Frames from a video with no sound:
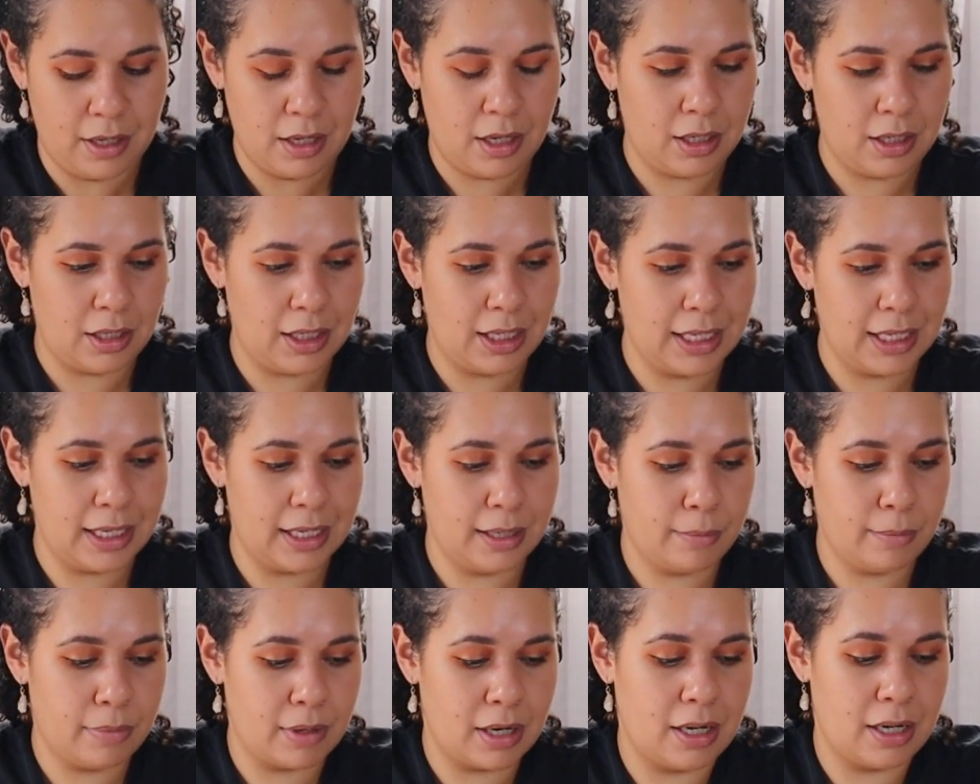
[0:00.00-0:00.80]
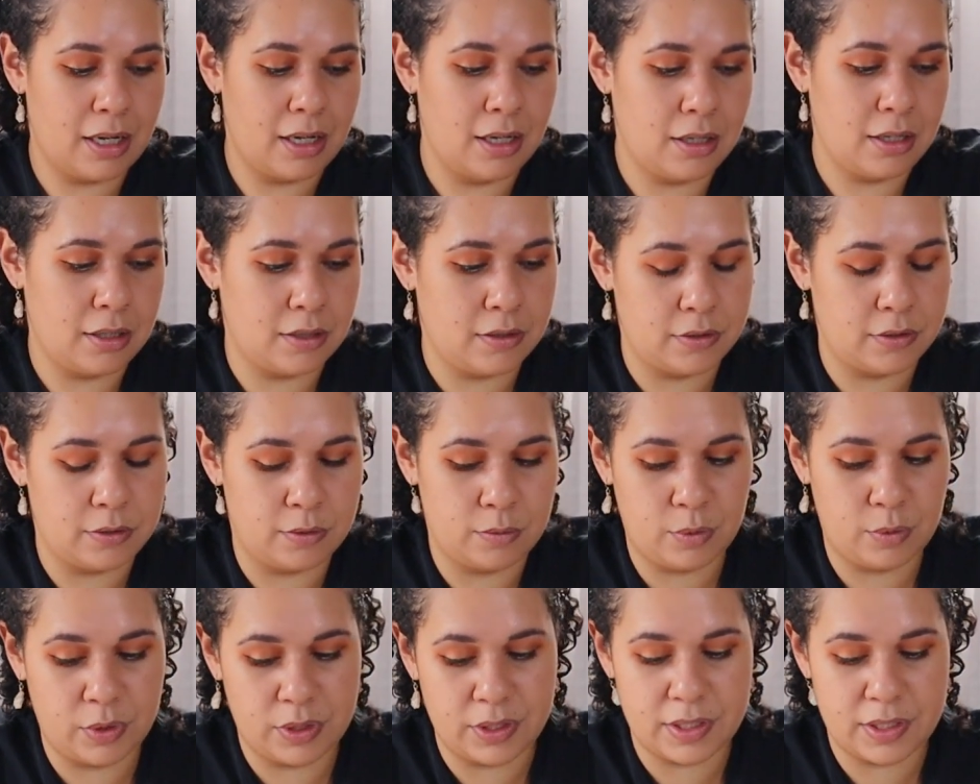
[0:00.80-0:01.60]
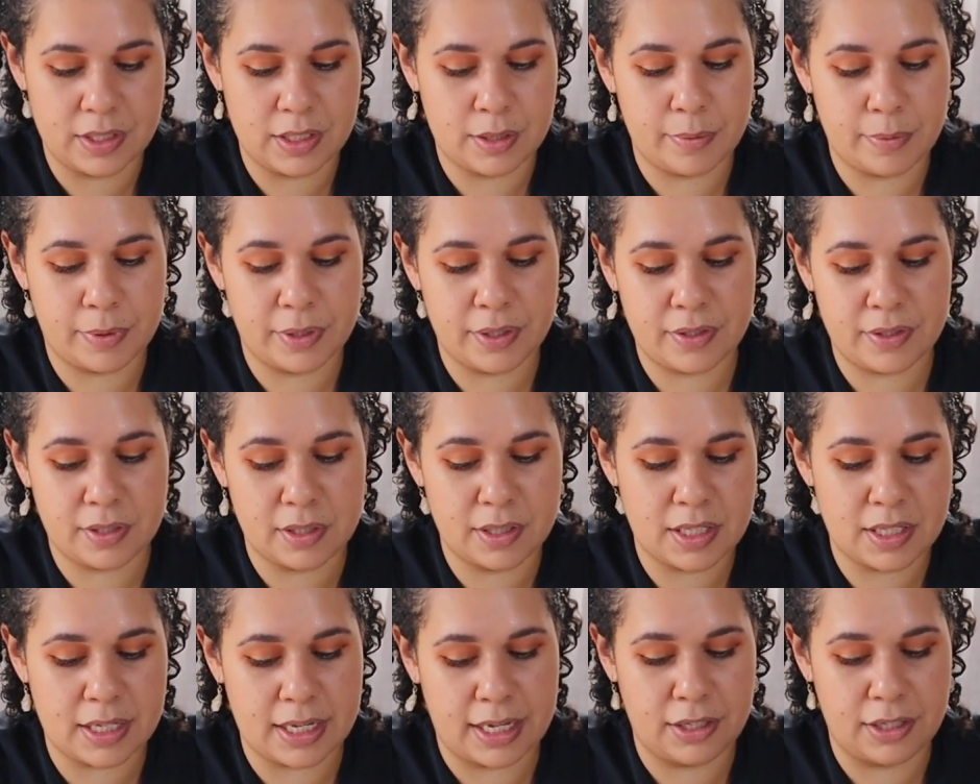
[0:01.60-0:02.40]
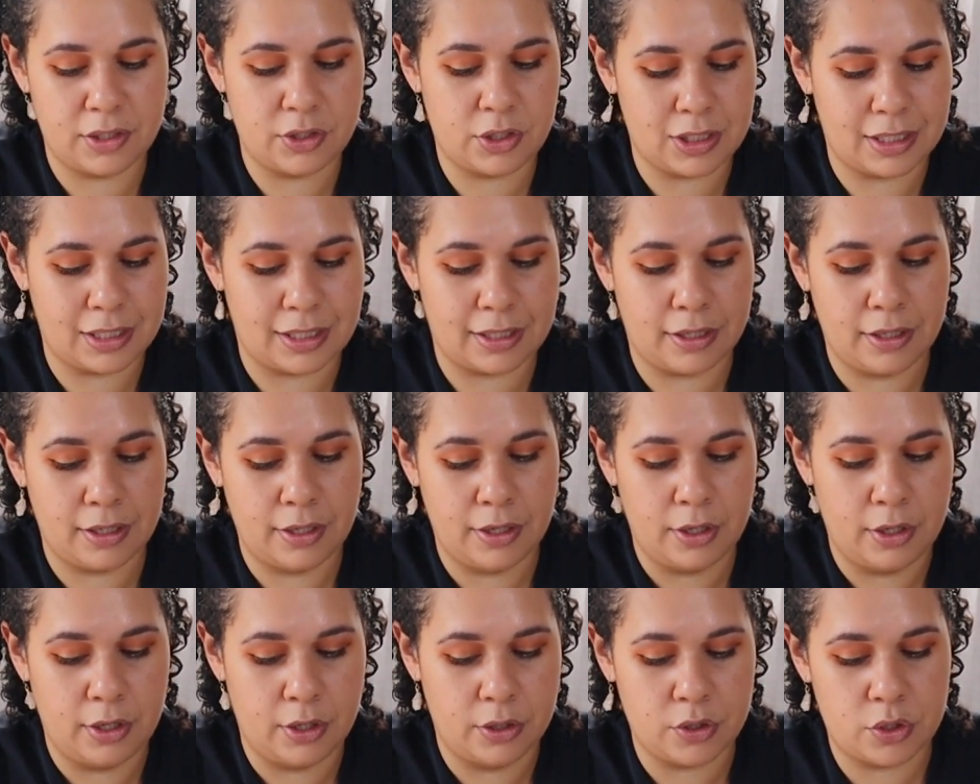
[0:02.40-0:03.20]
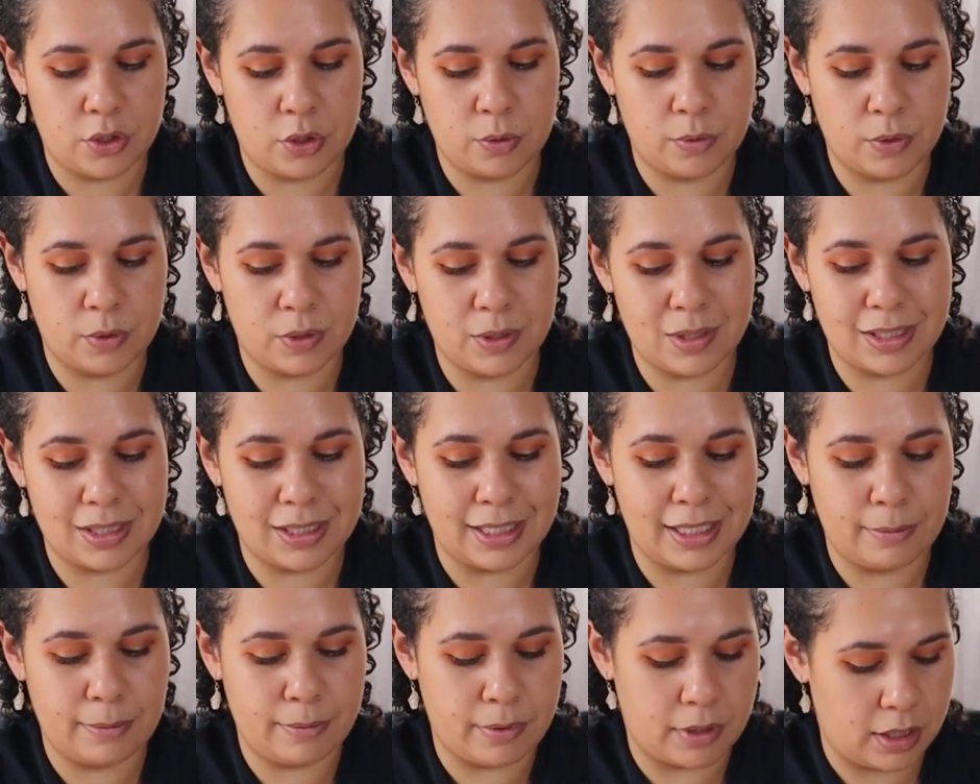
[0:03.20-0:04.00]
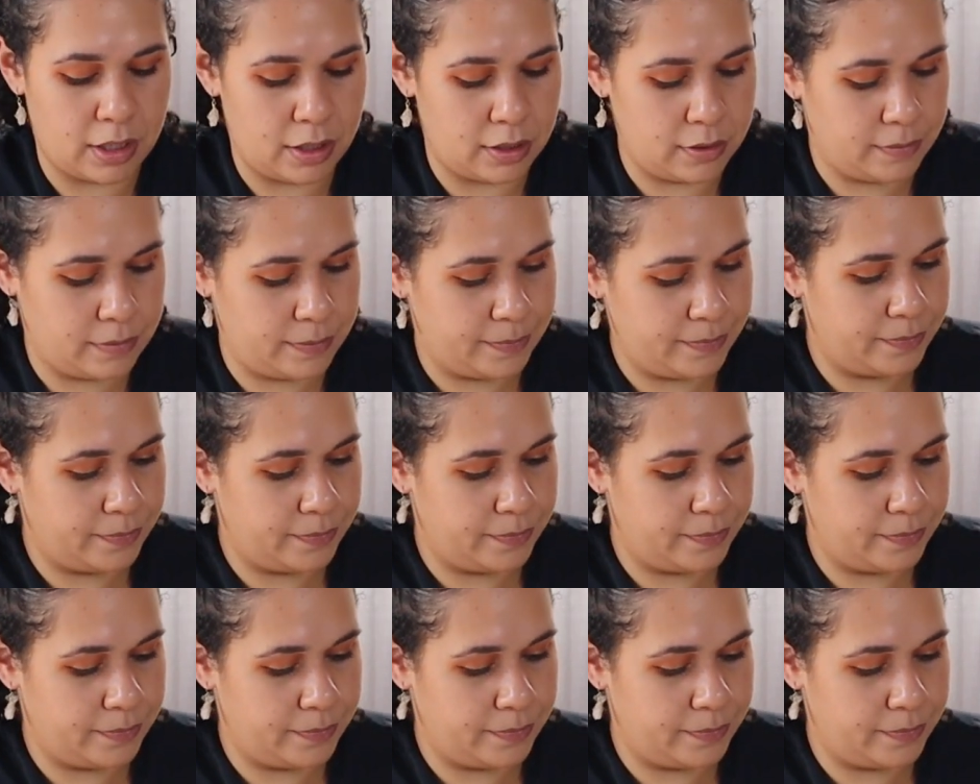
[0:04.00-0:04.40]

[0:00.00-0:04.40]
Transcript: Libra. What is this person's energy towards Libra?